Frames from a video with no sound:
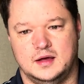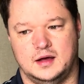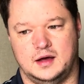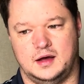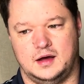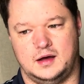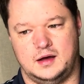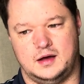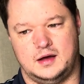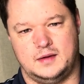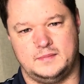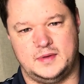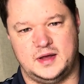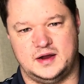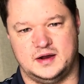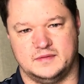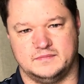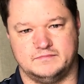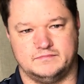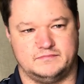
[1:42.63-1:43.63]
oh, I
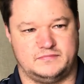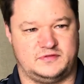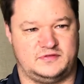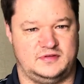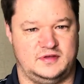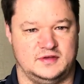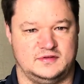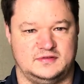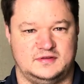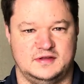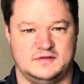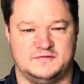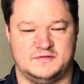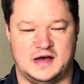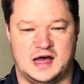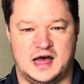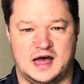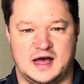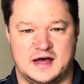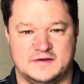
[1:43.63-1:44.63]
made a
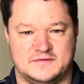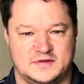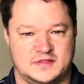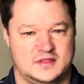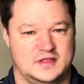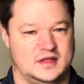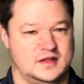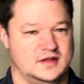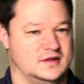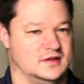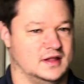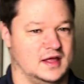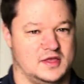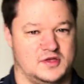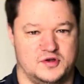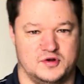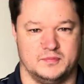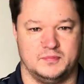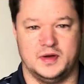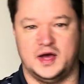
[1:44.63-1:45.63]
65, and then
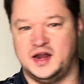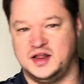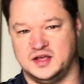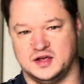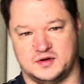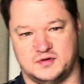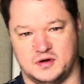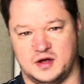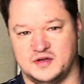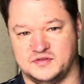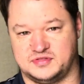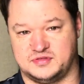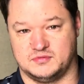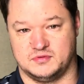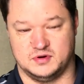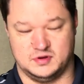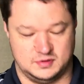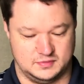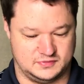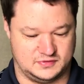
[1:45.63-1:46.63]
like your buddy across the
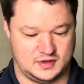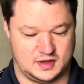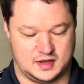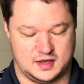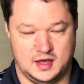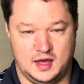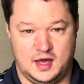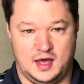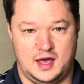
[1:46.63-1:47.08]
room's like,